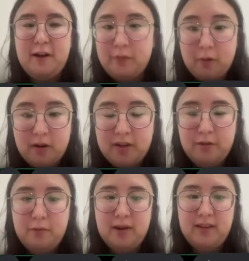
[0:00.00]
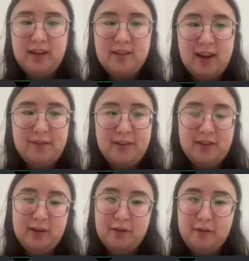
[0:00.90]
before you want to like dive
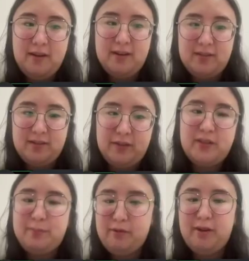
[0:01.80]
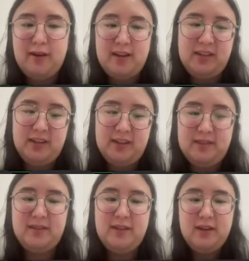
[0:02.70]
into code and to explore your
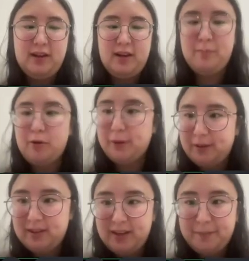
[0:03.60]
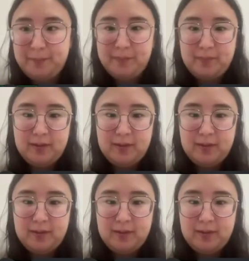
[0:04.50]
ideas more quickly.